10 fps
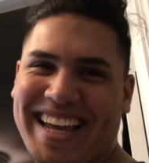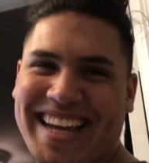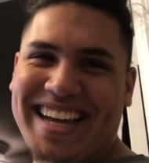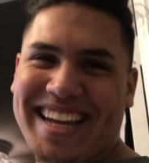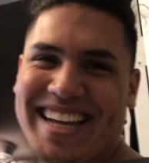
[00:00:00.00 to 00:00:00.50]

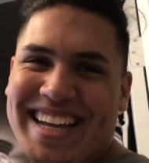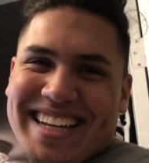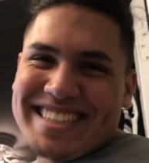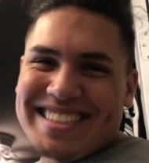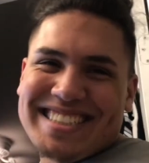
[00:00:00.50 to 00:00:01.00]
yeah,
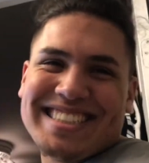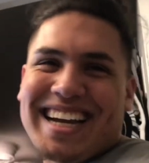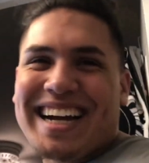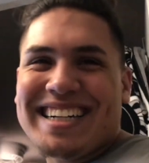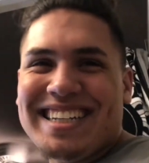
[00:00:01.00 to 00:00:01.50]
okay.
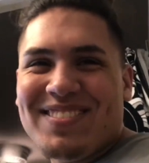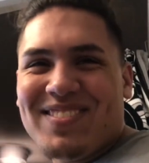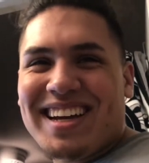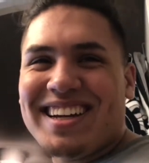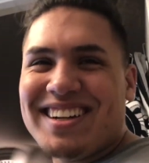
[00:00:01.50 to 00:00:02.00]
I did
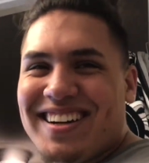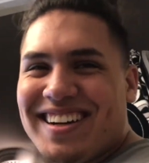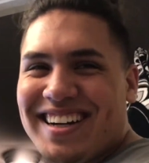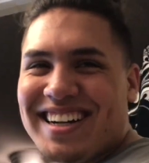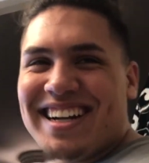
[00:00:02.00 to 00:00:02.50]

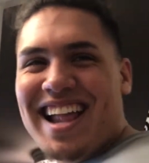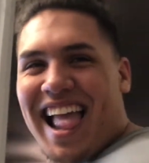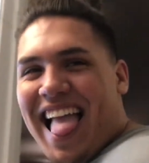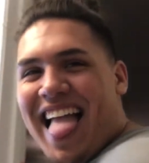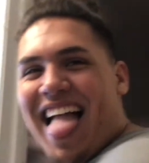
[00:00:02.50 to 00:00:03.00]
better. You're
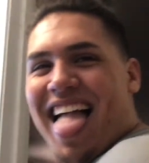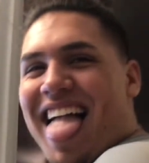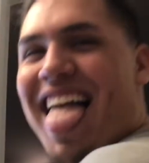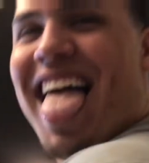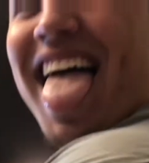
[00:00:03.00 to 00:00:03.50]
you're such